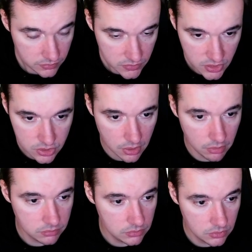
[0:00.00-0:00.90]
So
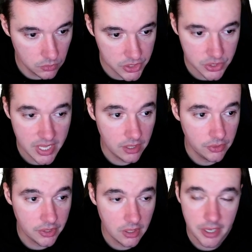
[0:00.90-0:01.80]
once you download the
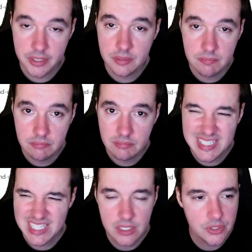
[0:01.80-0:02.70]
client,
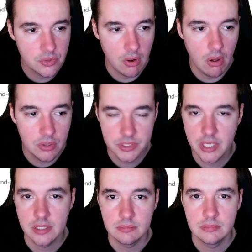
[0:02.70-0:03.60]
essentially you're all done.
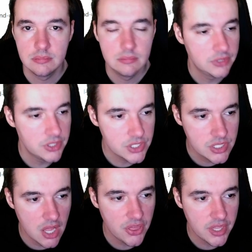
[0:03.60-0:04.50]
There's
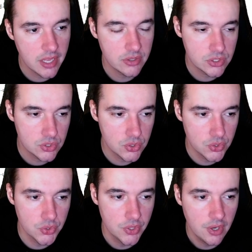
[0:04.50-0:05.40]
nothing else to
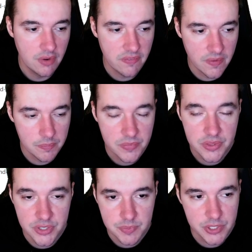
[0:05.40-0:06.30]
do from
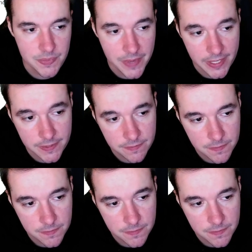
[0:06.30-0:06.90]
this perspective.